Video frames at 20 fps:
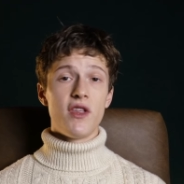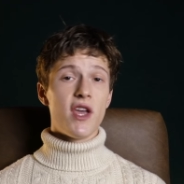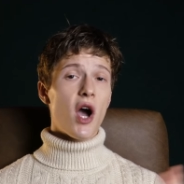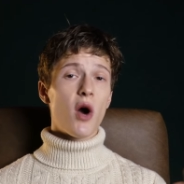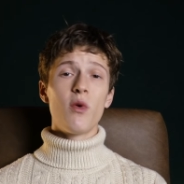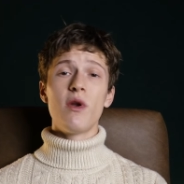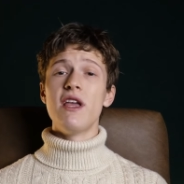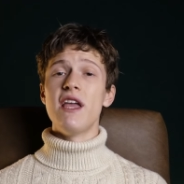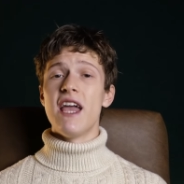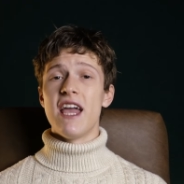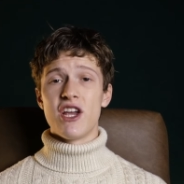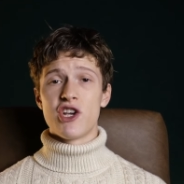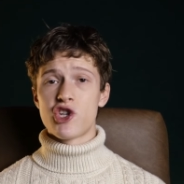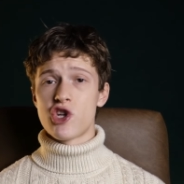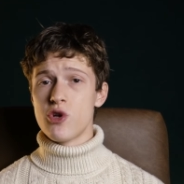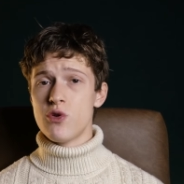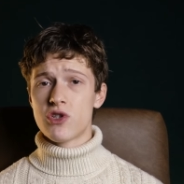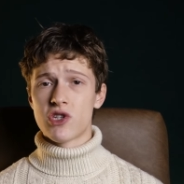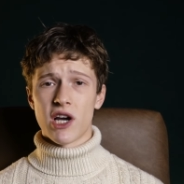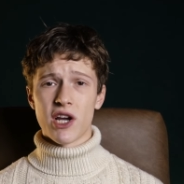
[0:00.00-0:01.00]
The only
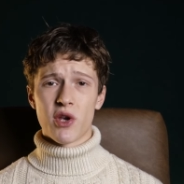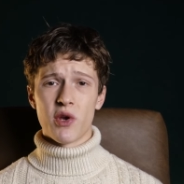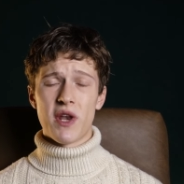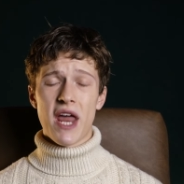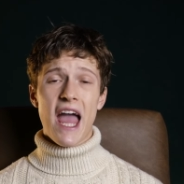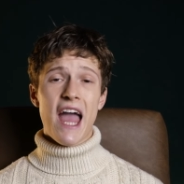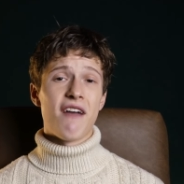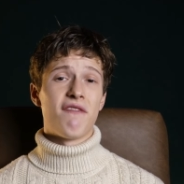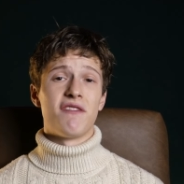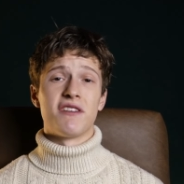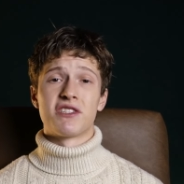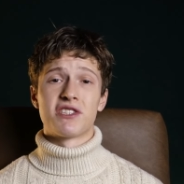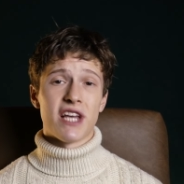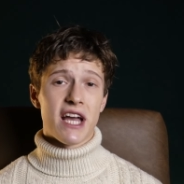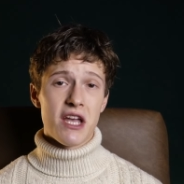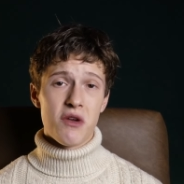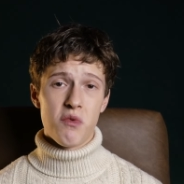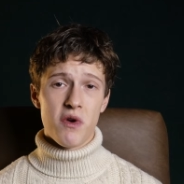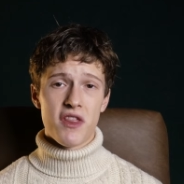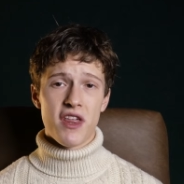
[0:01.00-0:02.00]
issues I could ever
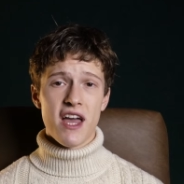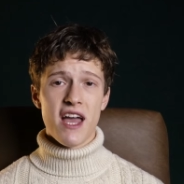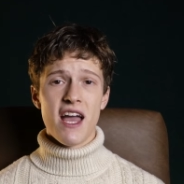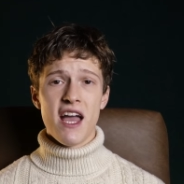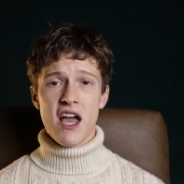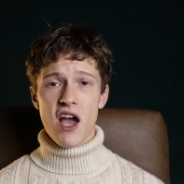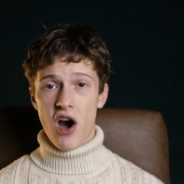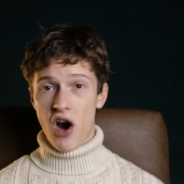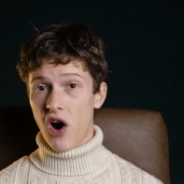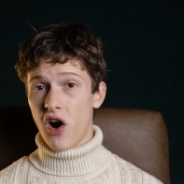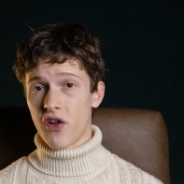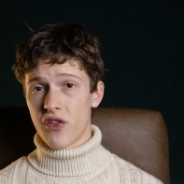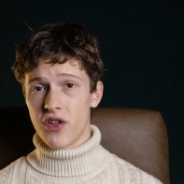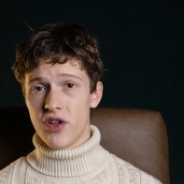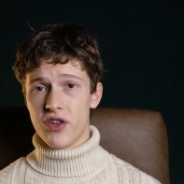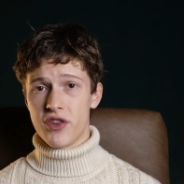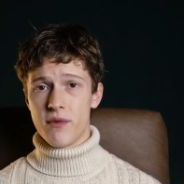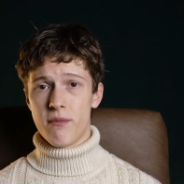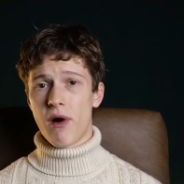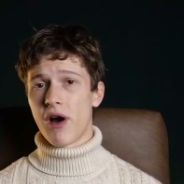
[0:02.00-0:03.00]
say with it are
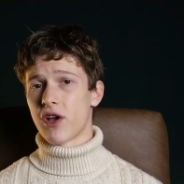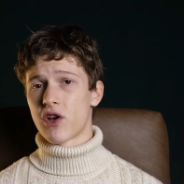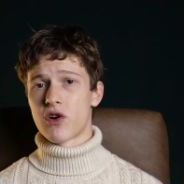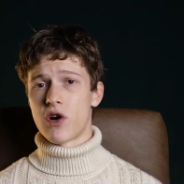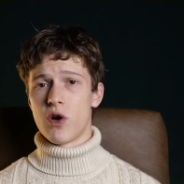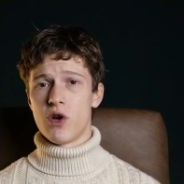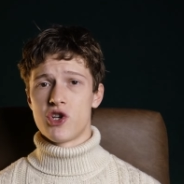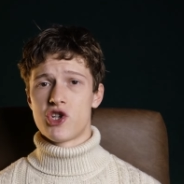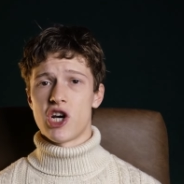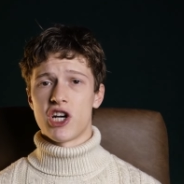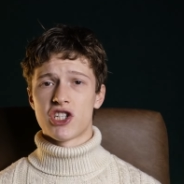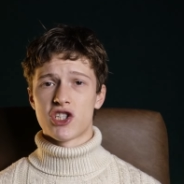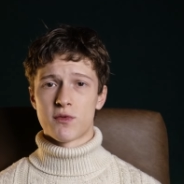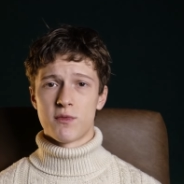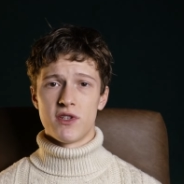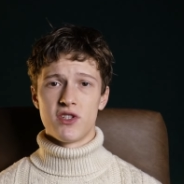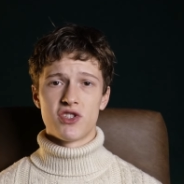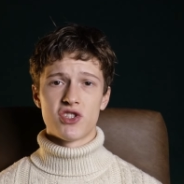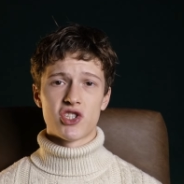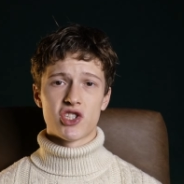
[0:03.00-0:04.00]
that the micro
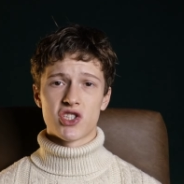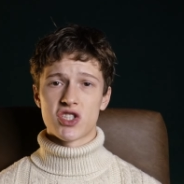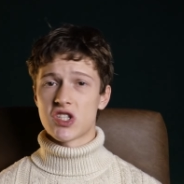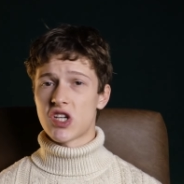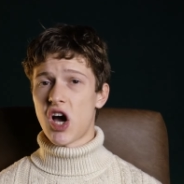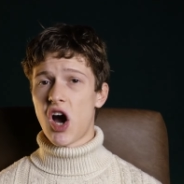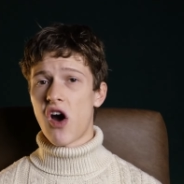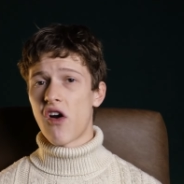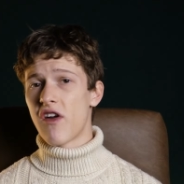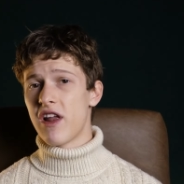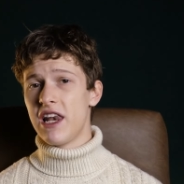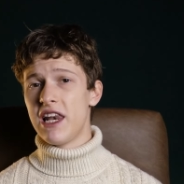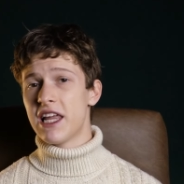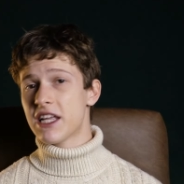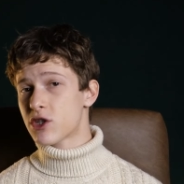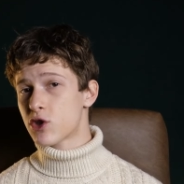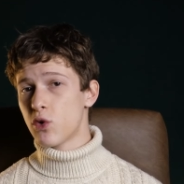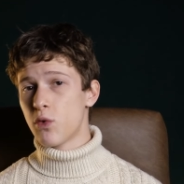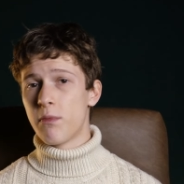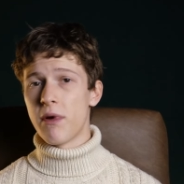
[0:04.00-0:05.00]
adjustments are a
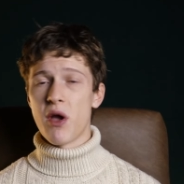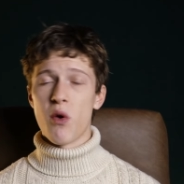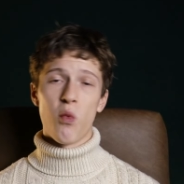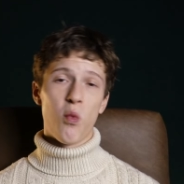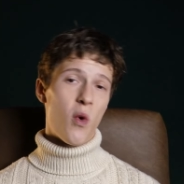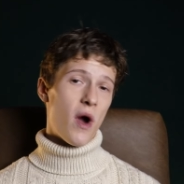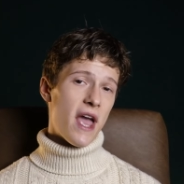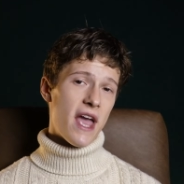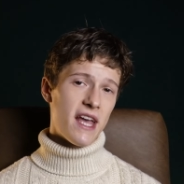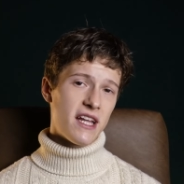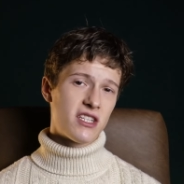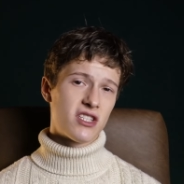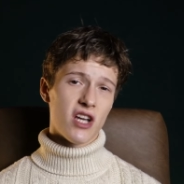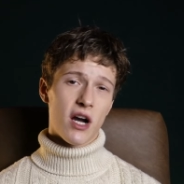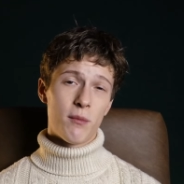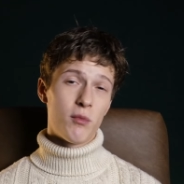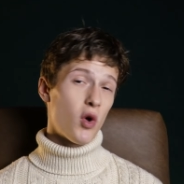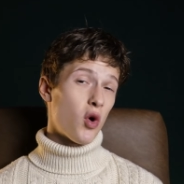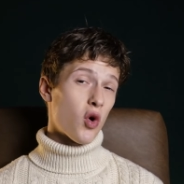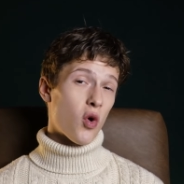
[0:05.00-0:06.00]
little bit weird.
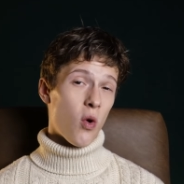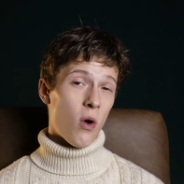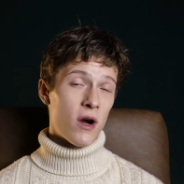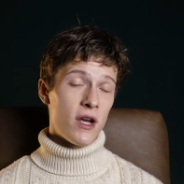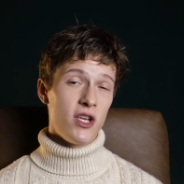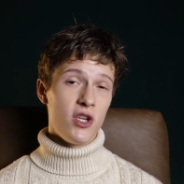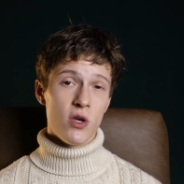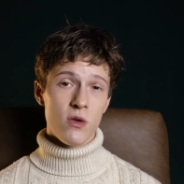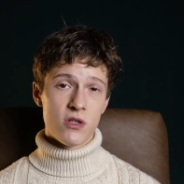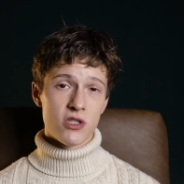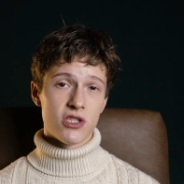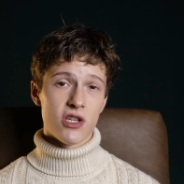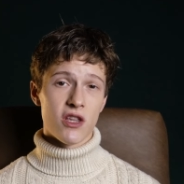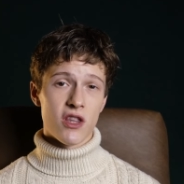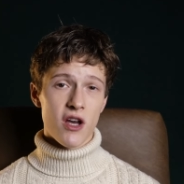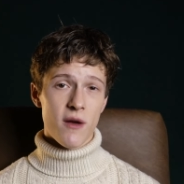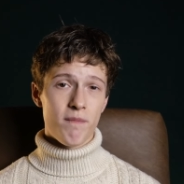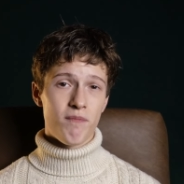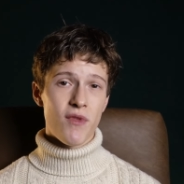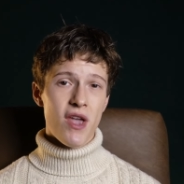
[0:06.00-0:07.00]
I'm not quite used to
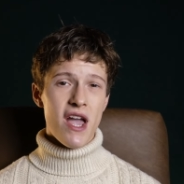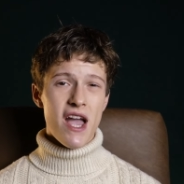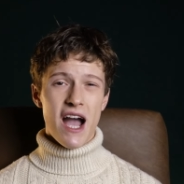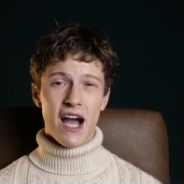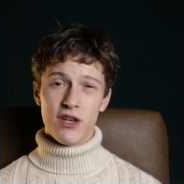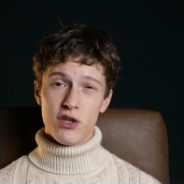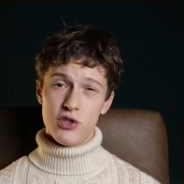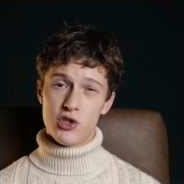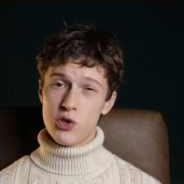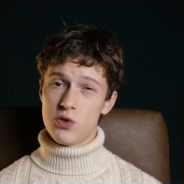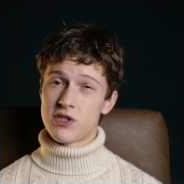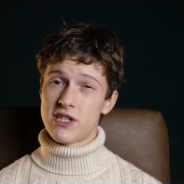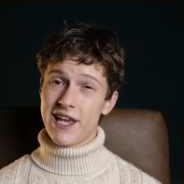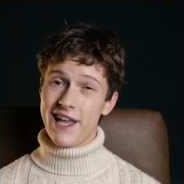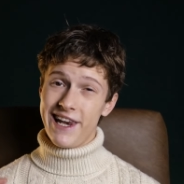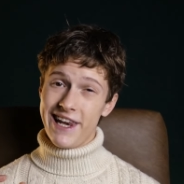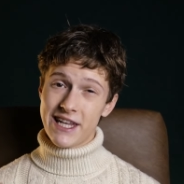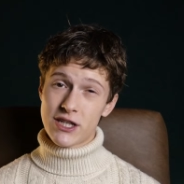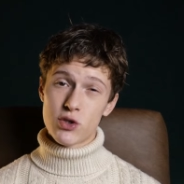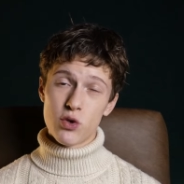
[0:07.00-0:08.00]
them, and you do
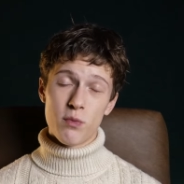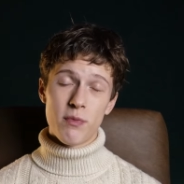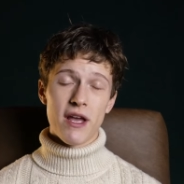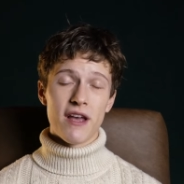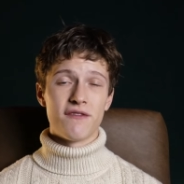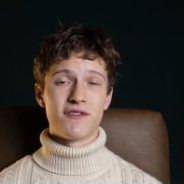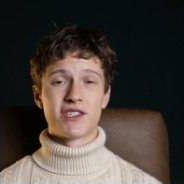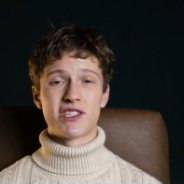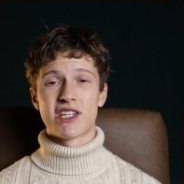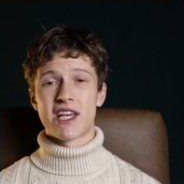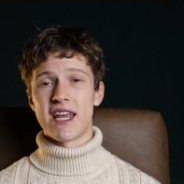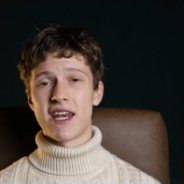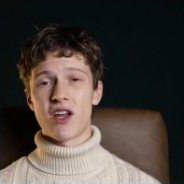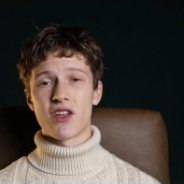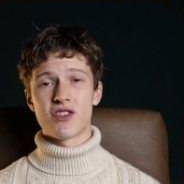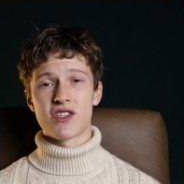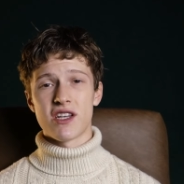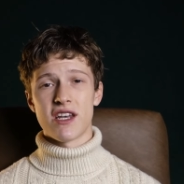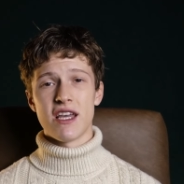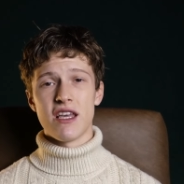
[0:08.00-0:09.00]
see a little bit of skin
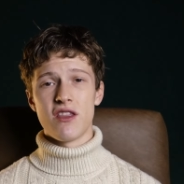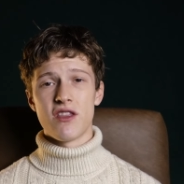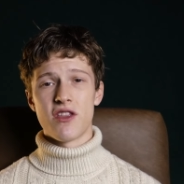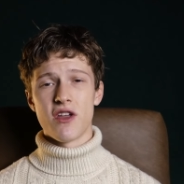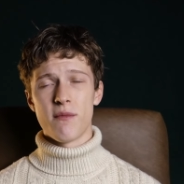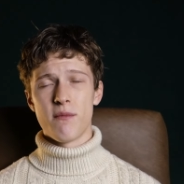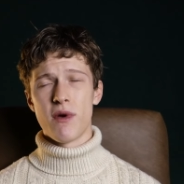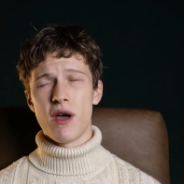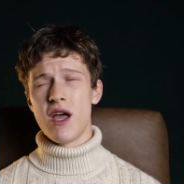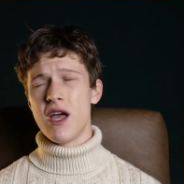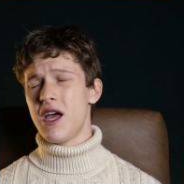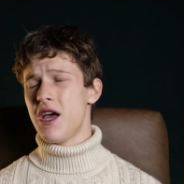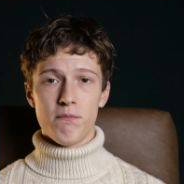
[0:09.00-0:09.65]
underneath them.